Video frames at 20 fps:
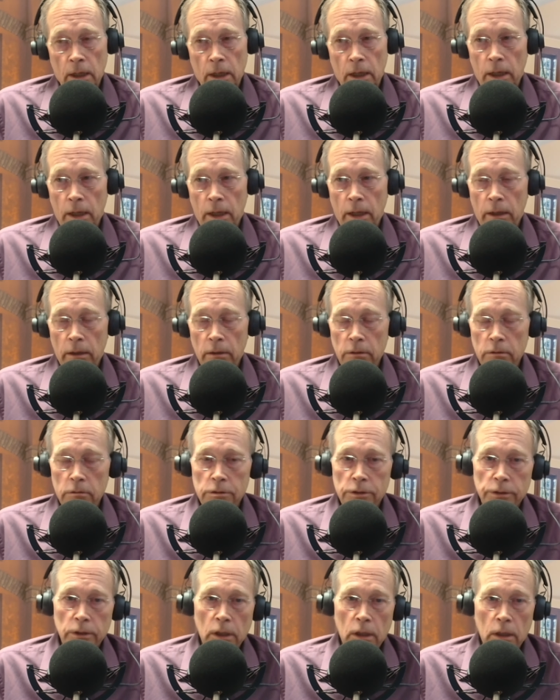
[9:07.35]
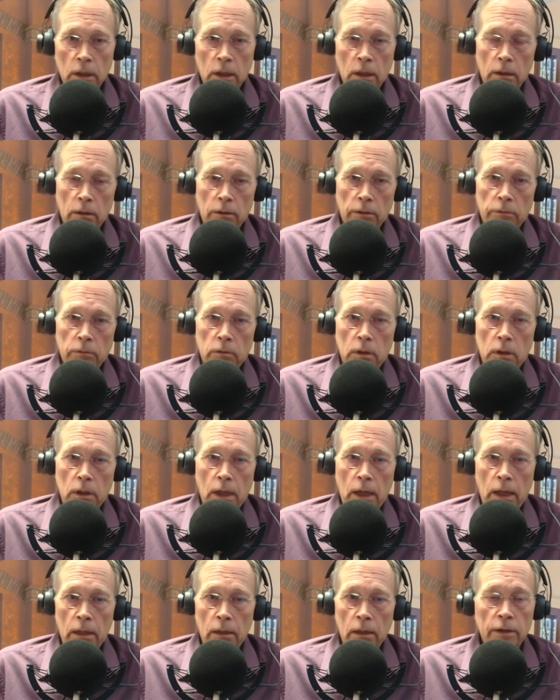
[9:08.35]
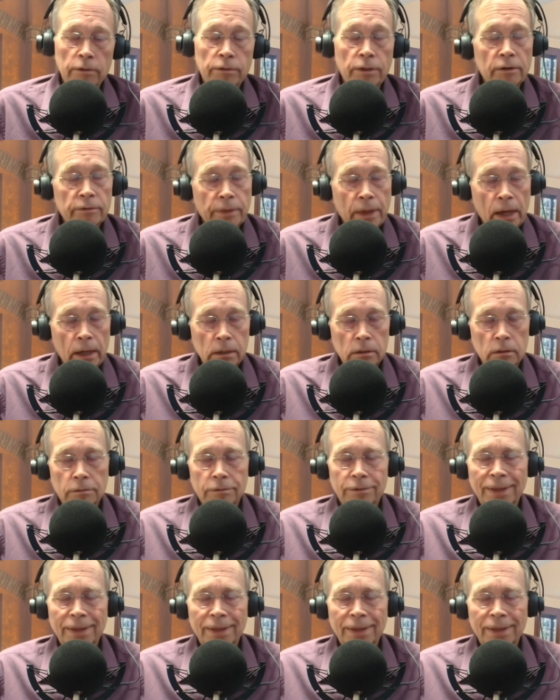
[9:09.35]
and I think that